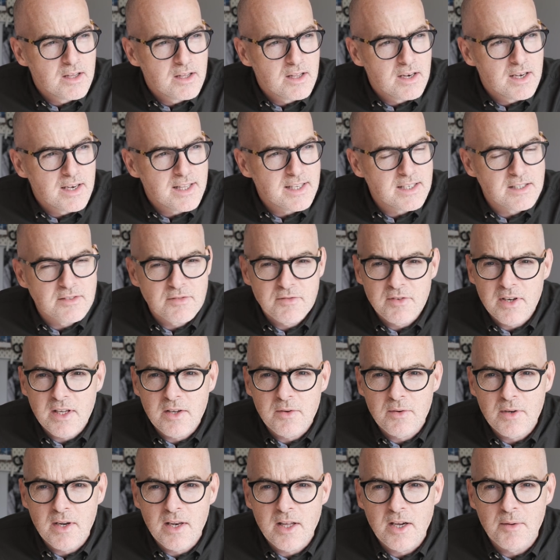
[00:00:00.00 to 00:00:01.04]

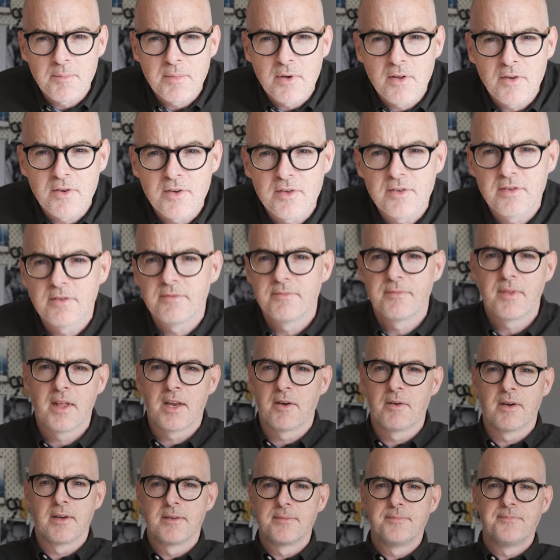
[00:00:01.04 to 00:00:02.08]
uploaded.
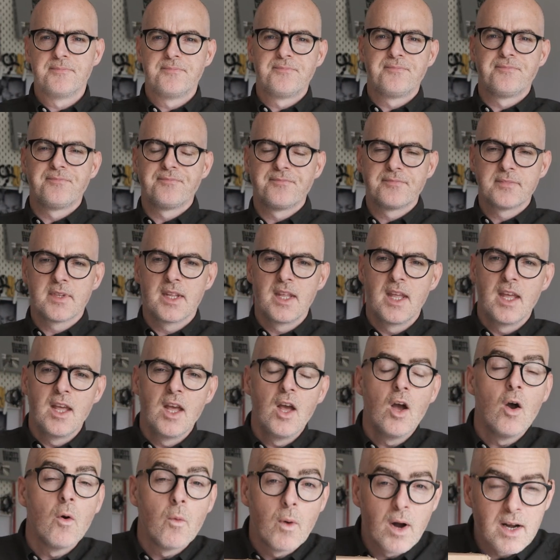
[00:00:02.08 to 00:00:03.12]
Anyway,
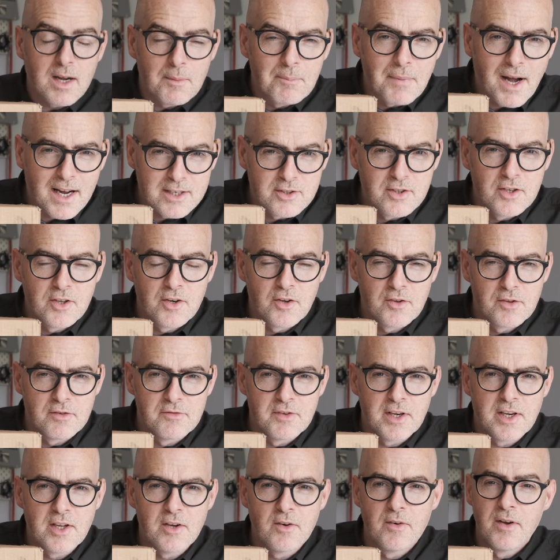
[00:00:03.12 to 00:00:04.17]
welcome back to another
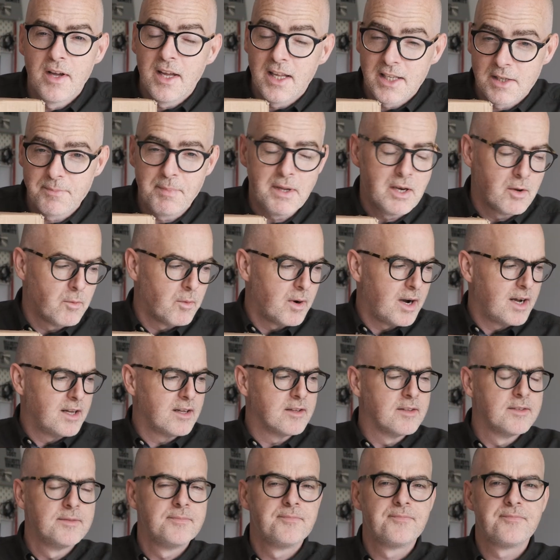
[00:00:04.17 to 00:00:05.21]
video. It's been a
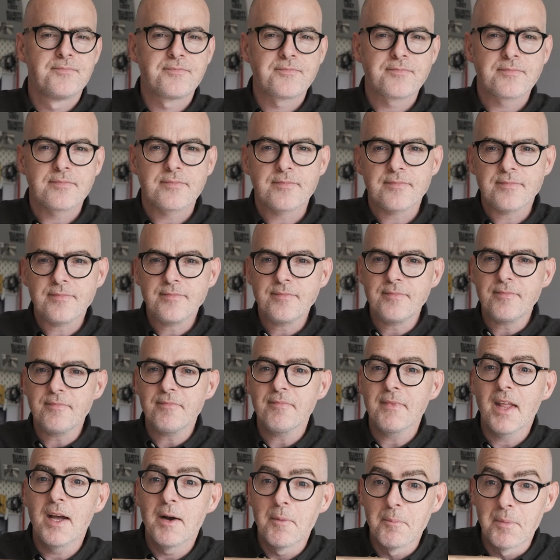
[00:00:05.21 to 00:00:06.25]
while,
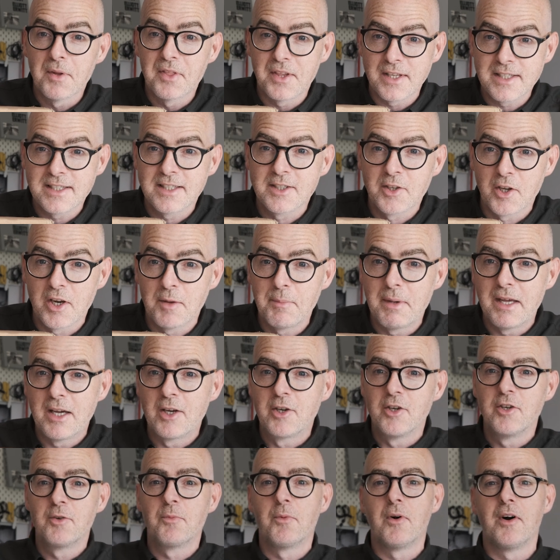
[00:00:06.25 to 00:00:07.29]
but this is going to be a
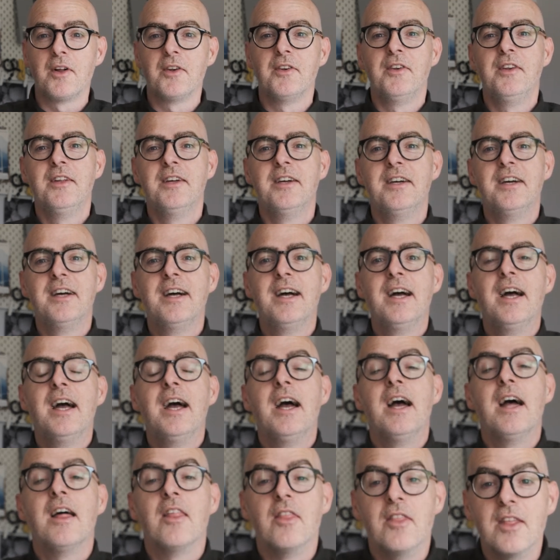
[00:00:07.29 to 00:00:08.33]
good one.
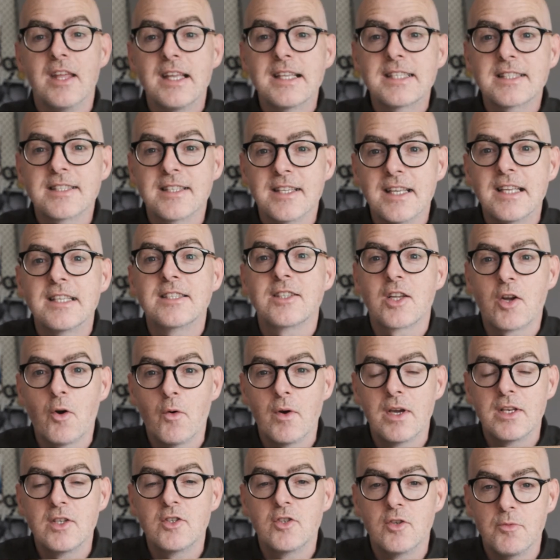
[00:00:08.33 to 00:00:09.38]
This is
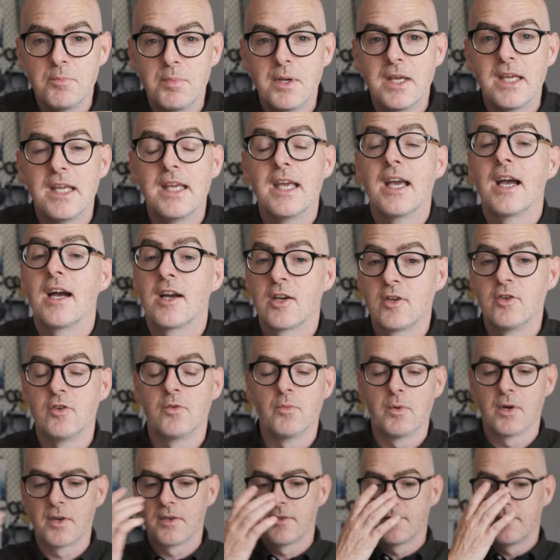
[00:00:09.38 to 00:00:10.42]
going to be a good
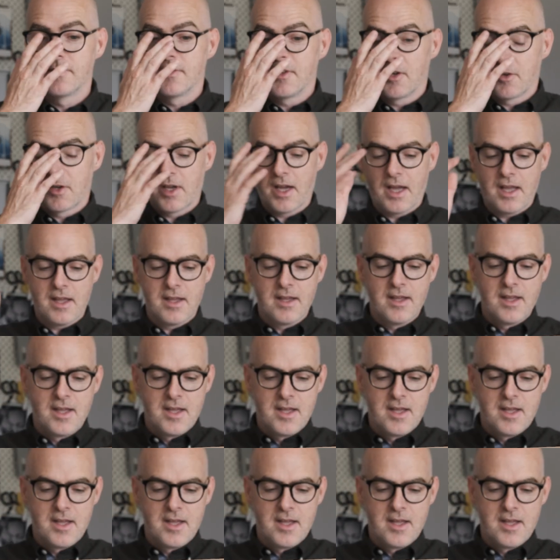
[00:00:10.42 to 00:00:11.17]
one. Okay.